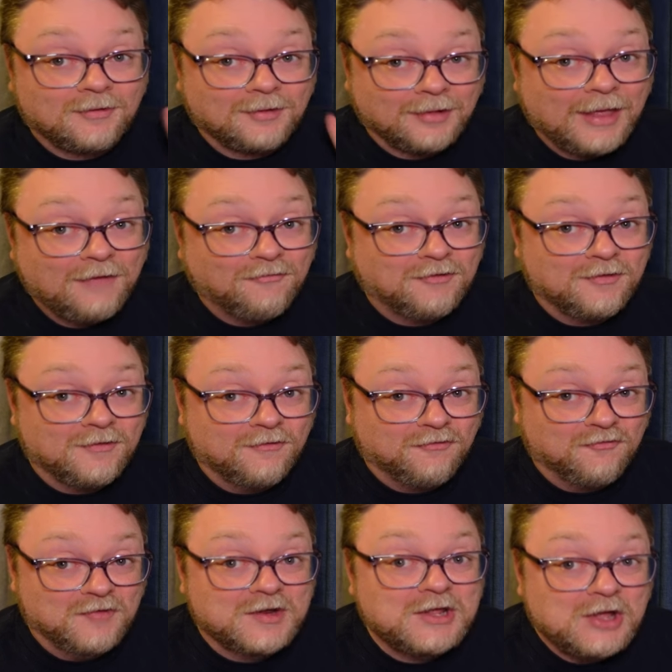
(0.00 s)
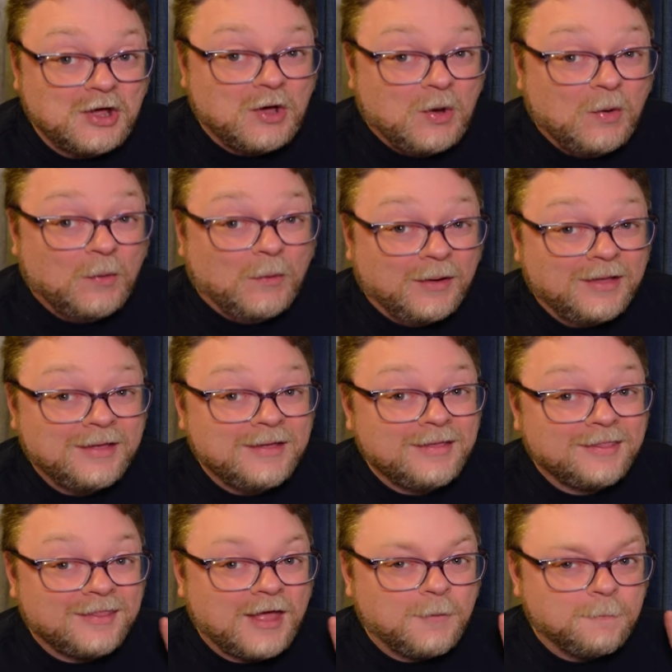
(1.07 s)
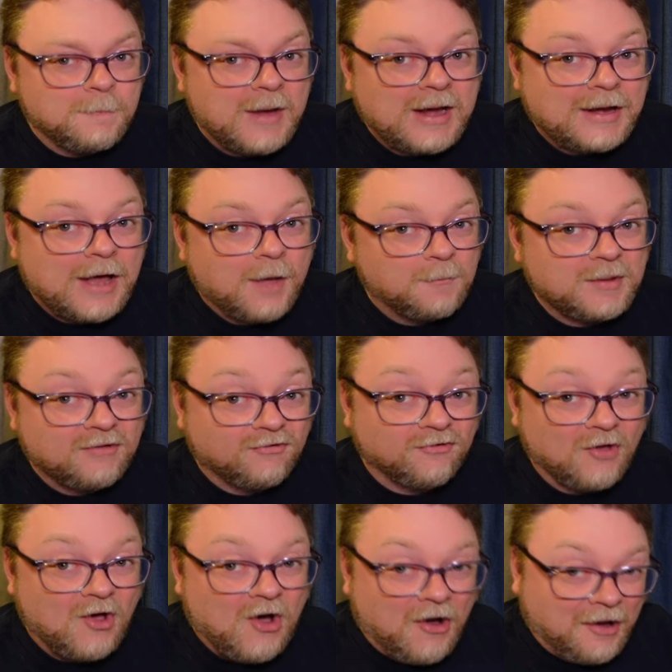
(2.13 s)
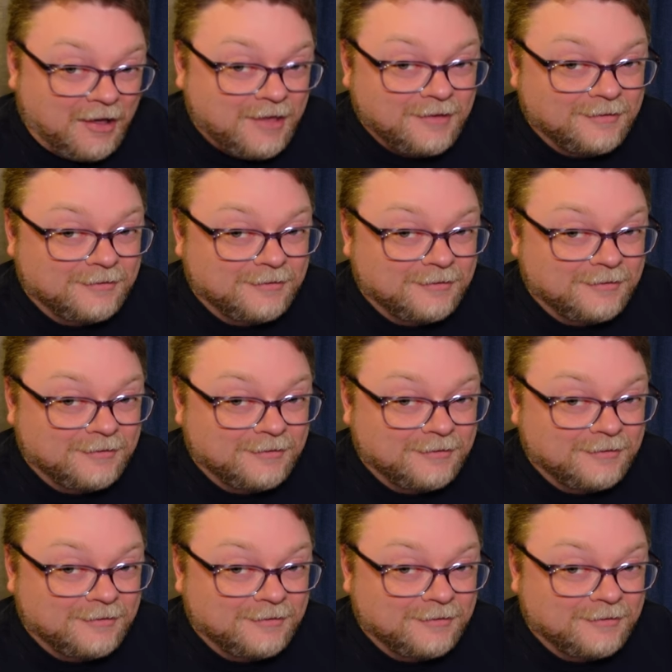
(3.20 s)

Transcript: left in this video that may not be song.